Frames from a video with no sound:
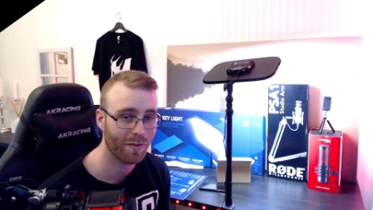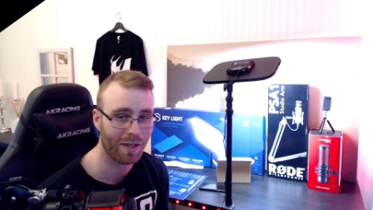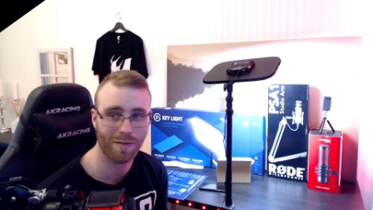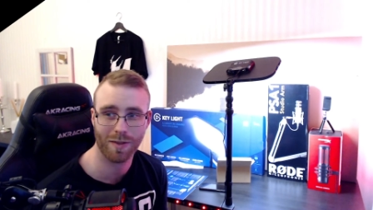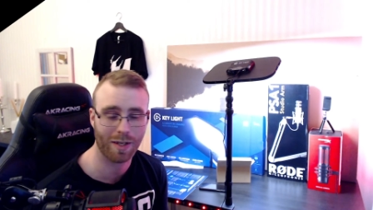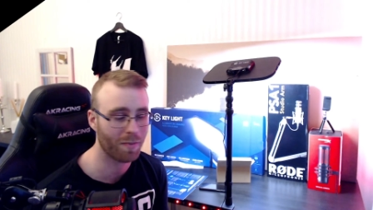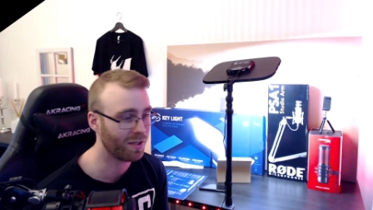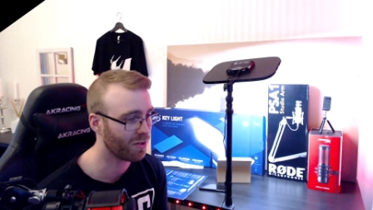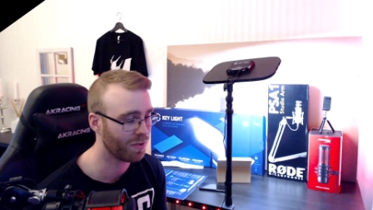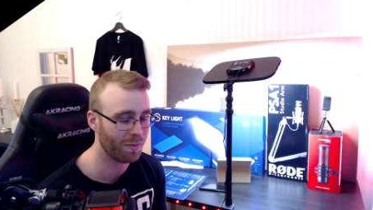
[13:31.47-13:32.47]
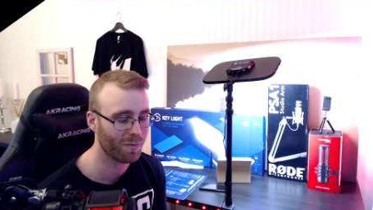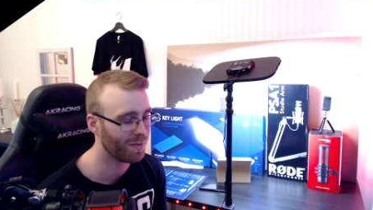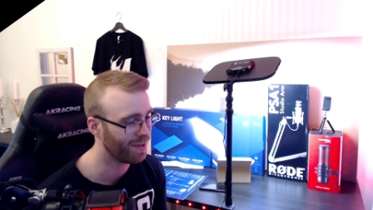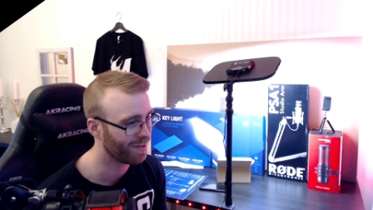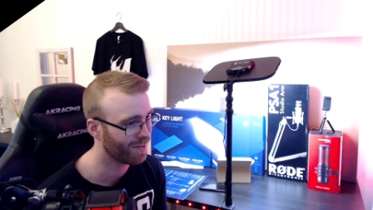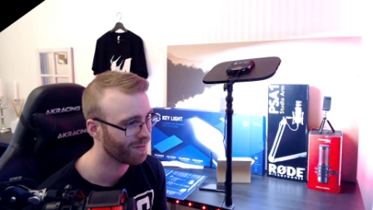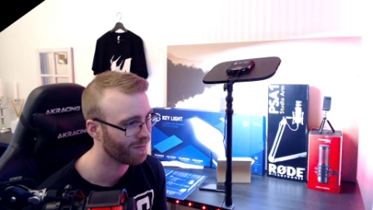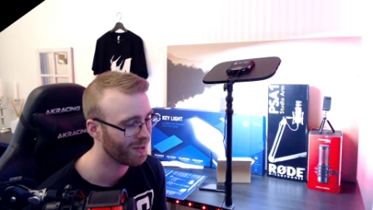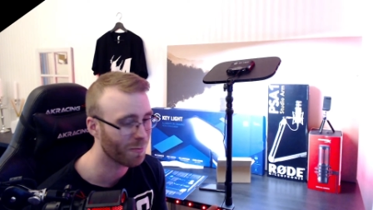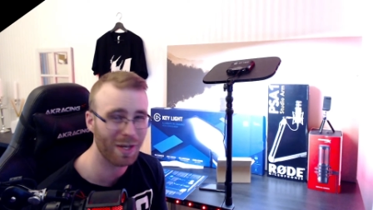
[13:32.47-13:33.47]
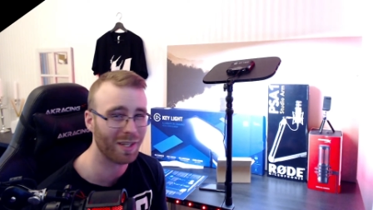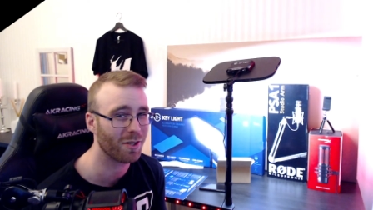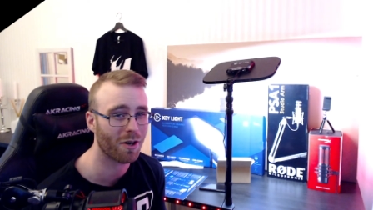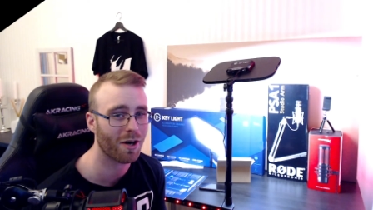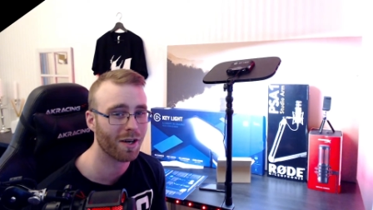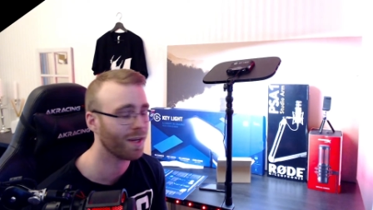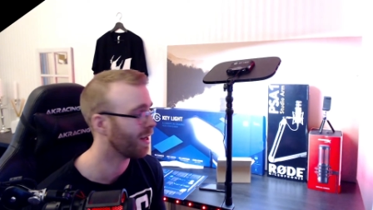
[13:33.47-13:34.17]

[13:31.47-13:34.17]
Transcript: I like my stream is really dark and I